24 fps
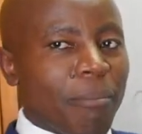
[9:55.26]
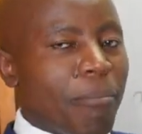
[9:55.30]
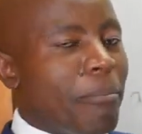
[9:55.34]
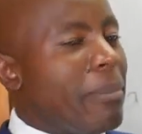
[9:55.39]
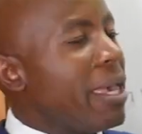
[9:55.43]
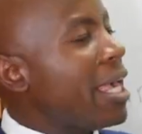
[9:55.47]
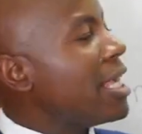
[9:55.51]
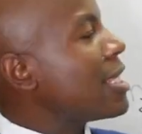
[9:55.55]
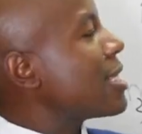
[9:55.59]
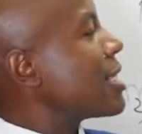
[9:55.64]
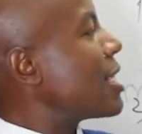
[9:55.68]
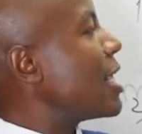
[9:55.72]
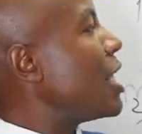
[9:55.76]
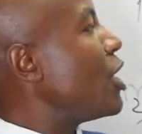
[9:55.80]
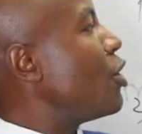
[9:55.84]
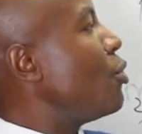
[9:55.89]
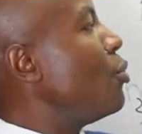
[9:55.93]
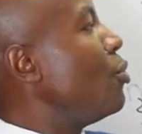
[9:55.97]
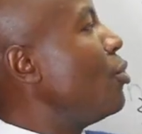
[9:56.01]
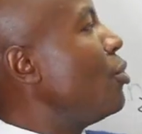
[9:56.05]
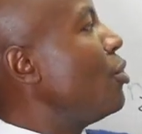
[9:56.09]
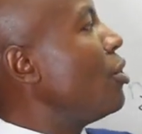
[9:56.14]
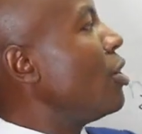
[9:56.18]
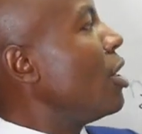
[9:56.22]
may see
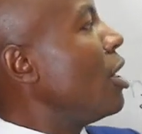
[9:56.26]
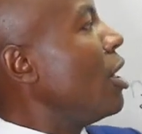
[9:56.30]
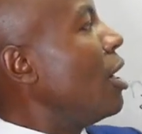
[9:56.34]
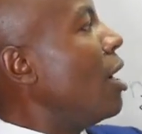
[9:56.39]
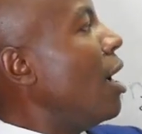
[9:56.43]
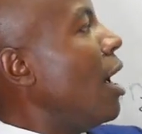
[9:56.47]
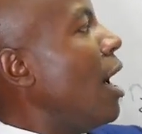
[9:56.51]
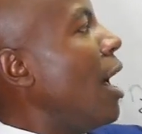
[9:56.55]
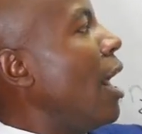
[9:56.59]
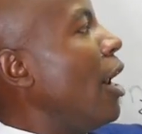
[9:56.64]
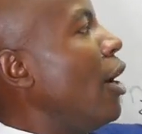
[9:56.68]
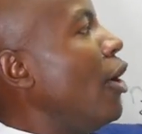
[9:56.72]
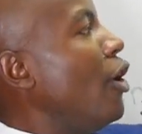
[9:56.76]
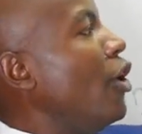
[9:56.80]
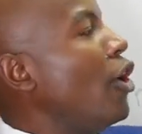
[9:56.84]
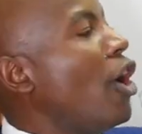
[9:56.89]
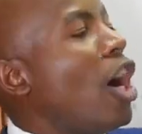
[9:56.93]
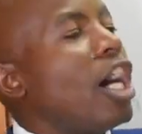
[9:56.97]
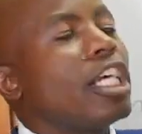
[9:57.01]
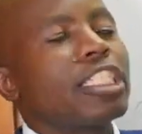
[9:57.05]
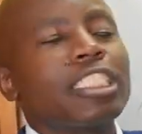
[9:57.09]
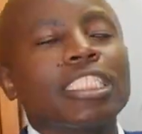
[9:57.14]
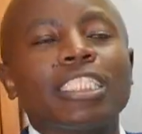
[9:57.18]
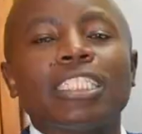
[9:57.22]
you
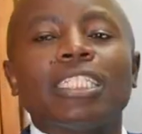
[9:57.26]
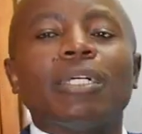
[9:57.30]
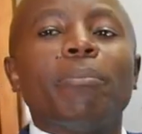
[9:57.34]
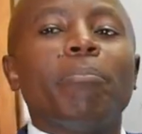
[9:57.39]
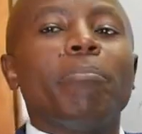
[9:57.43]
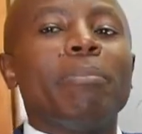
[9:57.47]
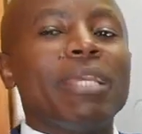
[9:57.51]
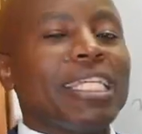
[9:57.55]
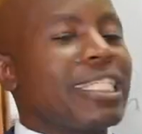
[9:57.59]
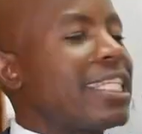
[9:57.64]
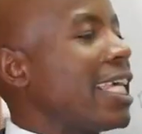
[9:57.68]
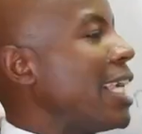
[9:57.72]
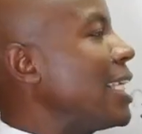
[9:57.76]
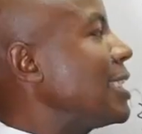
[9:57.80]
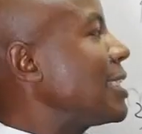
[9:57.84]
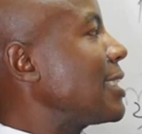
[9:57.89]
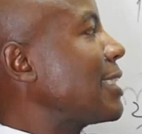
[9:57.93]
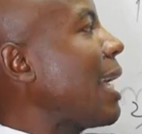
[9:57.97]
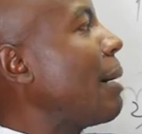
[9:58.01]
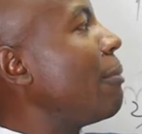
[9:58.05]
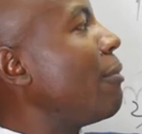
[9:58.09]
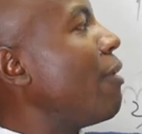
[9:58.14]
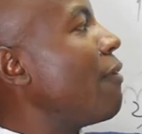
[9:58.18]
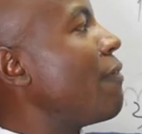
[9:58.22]
not meeting
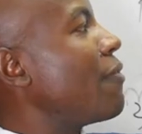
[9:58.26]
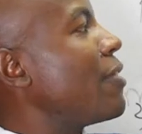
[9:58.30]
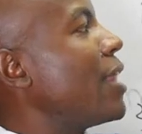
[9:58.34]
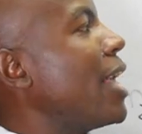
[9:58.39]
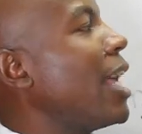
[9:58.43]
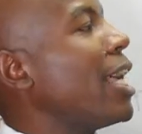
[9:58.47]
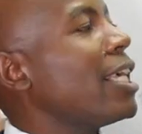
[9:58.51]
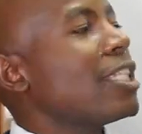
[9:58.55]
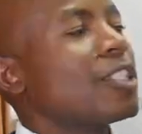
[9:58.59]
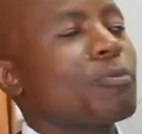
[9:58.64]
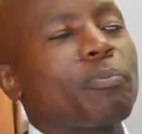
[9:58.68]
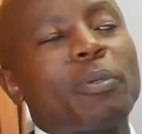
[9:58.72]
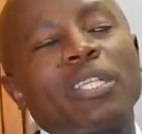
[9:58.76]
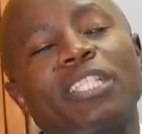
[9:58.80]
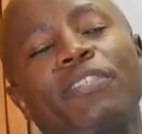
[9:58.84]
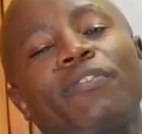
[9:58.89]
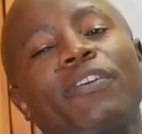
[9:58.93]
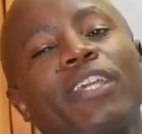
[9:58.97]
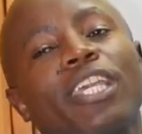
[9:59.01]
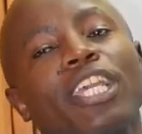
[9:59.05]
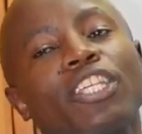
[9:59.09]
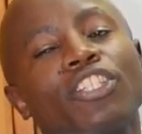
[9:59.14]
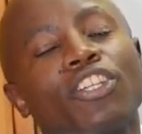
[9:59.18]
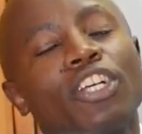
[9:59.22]
some of the
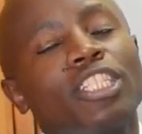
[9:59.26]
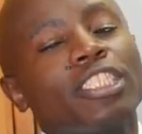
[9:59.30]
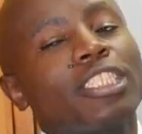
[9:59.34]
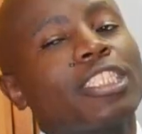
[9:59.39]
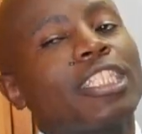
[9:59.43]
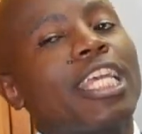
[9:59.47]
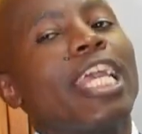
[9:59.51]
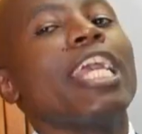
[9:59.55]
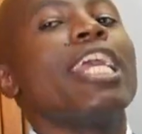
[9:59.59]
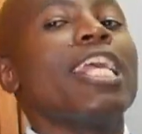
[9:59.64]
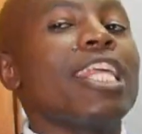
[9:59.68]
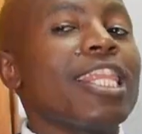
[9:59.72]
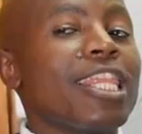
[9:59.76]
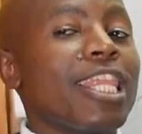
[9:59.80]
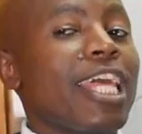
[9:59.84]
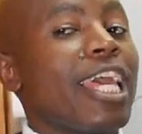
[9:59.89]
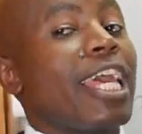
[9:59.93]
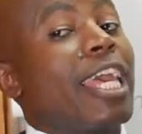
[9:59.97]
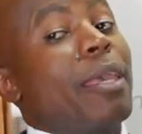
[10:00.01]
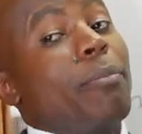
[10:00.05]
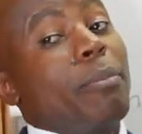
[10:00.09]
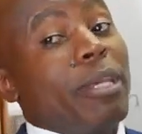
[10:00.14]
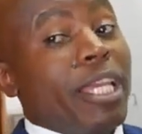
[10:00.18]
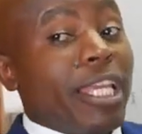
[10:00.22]
specifications in
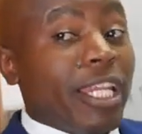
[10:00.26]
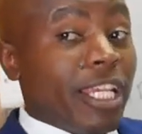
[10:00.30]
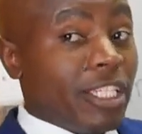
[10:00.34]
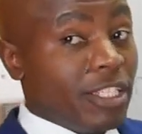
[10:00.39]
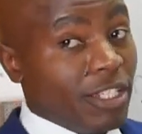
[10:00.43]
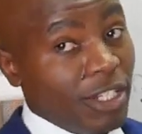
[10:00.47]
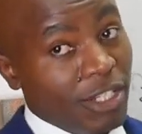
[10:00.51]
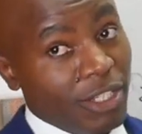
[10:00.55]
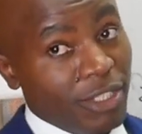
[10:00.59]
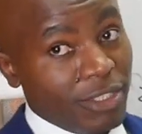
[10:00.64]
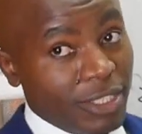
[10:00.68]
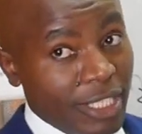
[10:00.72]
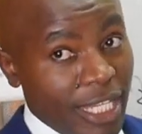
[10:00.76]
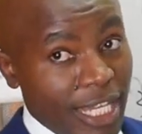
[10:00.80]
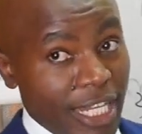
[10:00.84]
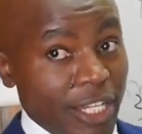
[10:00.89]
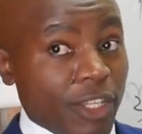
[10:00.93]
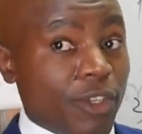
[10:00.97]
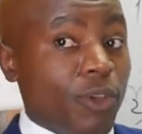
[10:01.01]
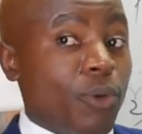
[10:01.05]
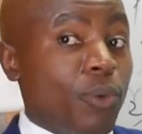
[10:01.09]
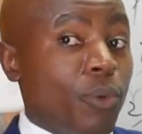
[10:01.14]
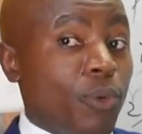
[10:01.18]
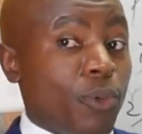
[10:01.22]
the immigration laws,
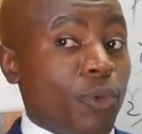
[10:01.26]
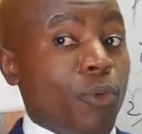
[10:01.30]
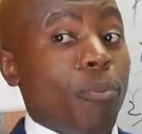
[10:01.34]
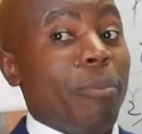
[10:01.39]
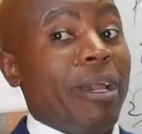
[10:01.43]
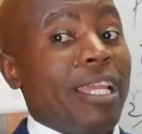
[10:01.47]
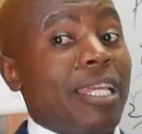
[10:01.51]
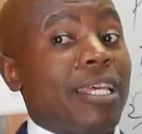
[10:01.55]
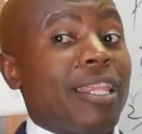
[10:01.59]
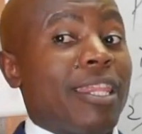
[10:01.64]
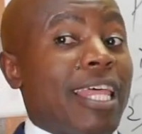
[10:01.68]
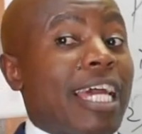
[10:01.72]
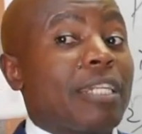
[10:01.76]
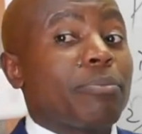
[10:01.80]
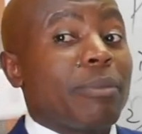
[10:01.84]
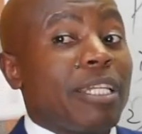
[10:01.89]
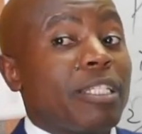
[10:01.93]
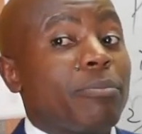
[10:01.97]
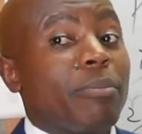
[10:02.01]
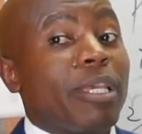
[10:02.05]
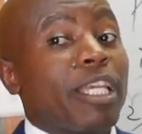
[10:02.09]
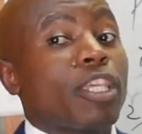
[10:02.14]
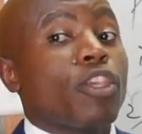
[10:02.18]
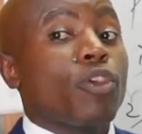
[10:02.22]
and you might, that
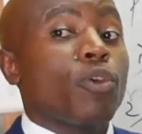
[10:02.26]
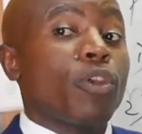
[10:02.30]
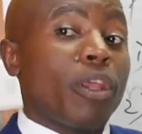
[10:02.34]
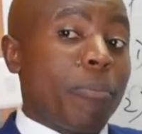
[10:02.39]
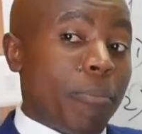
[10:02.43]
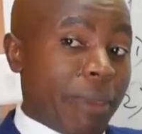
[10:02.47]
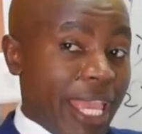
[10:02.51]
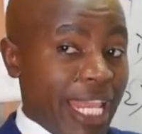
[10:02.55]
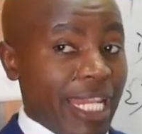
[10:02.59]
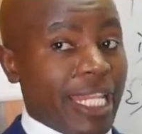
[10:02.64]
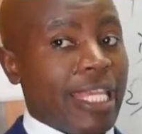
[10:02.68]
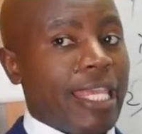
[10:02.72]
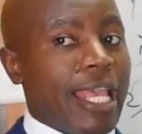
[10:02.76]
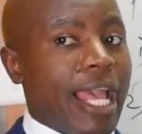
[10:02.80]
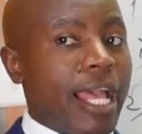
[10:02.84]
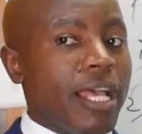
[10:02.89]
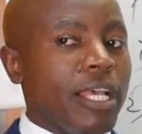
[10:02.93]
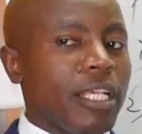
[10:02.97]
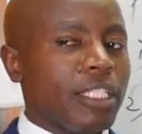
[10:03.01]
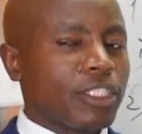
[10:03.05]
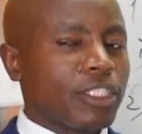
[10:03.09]
might make you remain here.